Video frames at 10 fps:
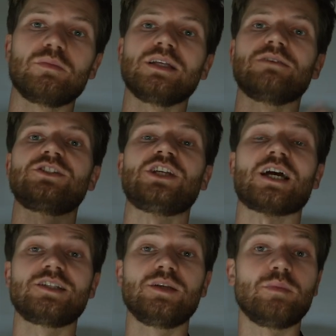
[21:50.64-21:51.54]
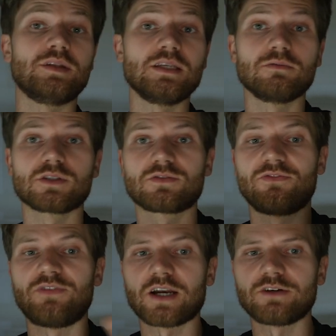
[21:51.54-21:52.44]
believe Chat GPT was
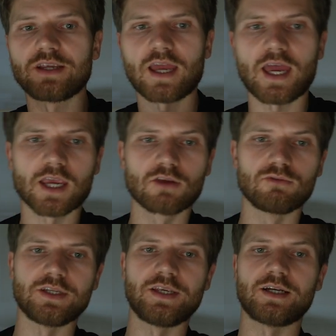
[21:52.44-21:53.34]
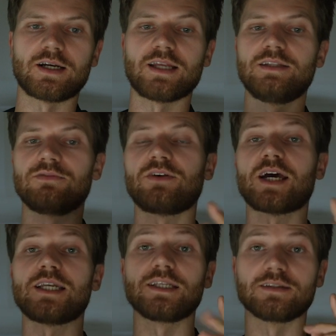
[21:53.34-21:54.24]
very accurate here at
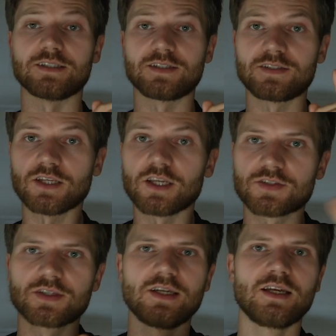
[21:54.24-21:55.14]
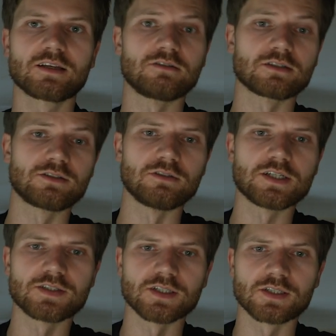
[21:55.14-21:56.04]
defining the 6
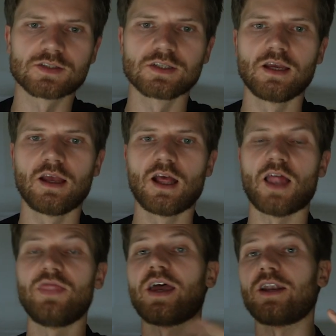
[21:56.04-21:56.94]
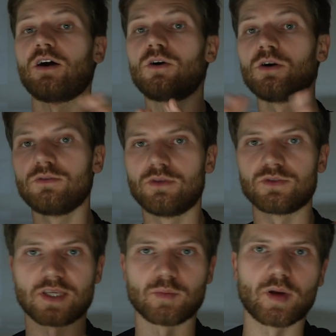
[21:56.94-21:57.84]
characteristics that all of
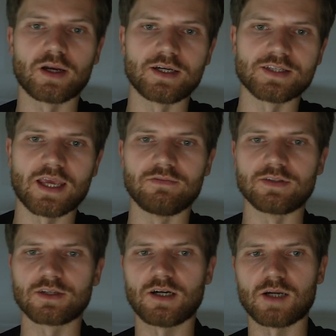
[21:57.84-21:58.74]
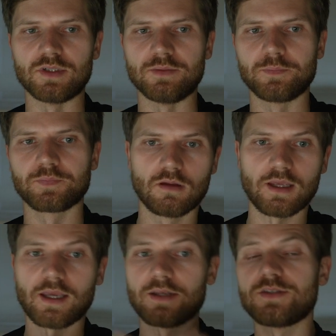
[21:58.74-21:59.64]
those empires have in common.
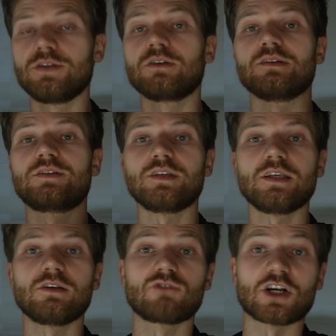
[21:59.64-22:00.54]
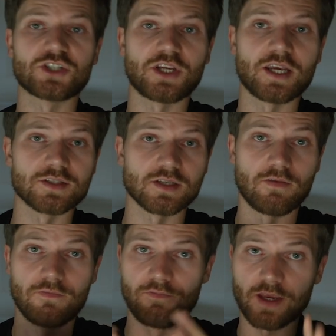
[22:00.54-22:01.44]
And as you can see, Russia has
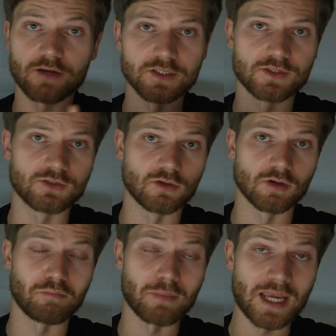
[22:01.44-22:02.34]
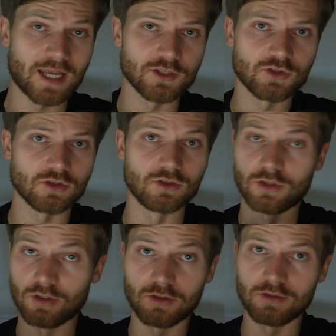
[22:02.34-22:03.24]
a very strong match on
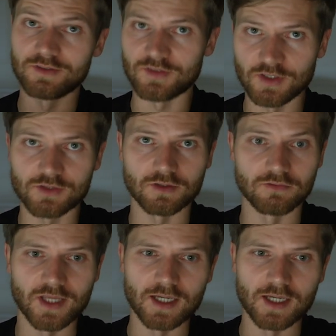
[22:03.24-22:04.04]
all 6 of